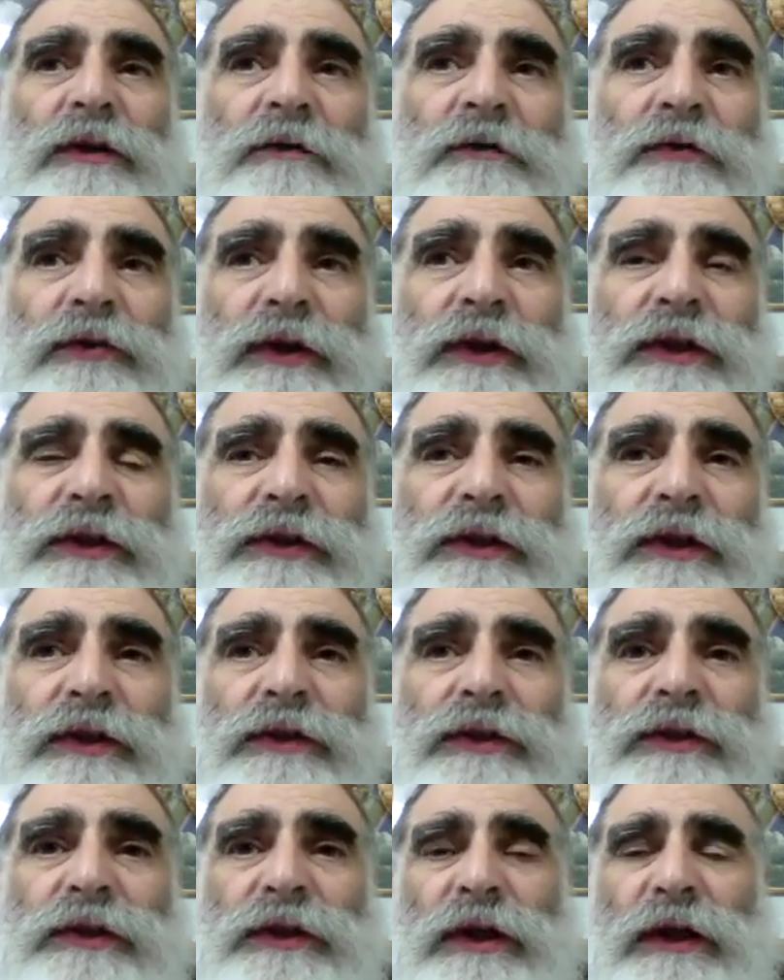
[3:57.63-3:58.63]
For
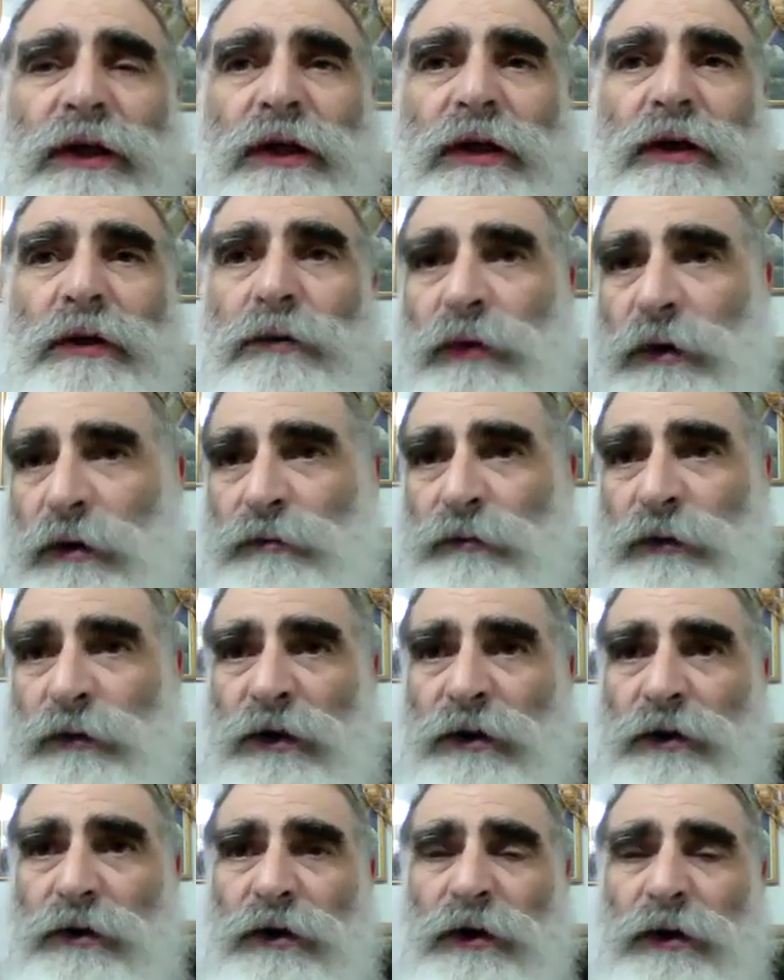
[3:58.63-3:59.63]
instance,
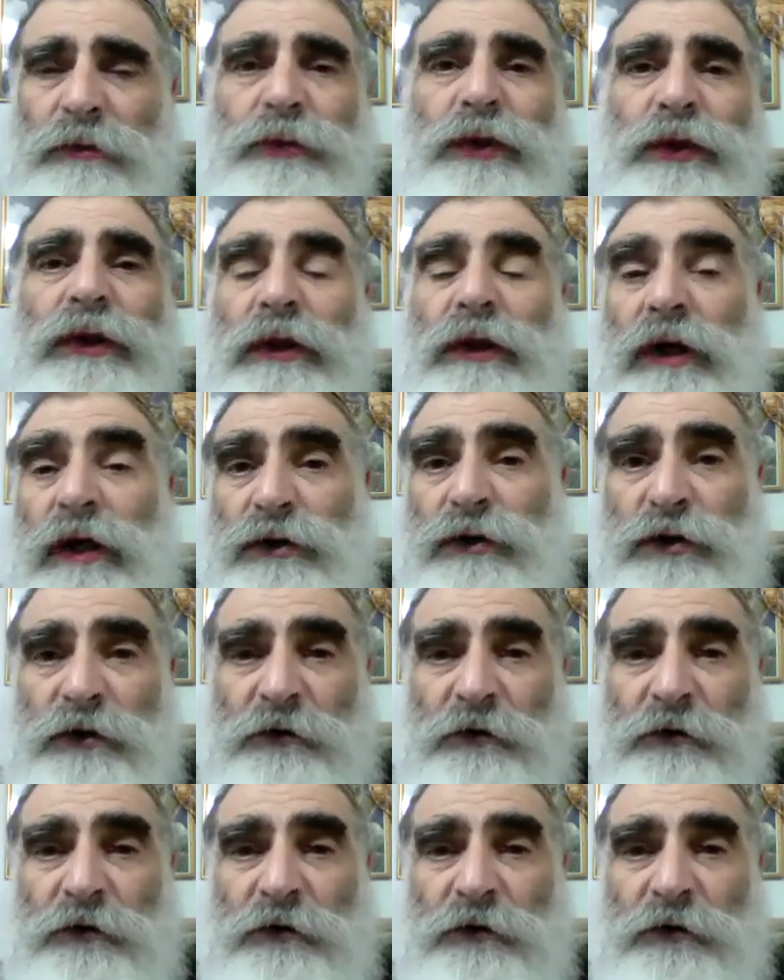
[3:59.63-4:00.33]
putting on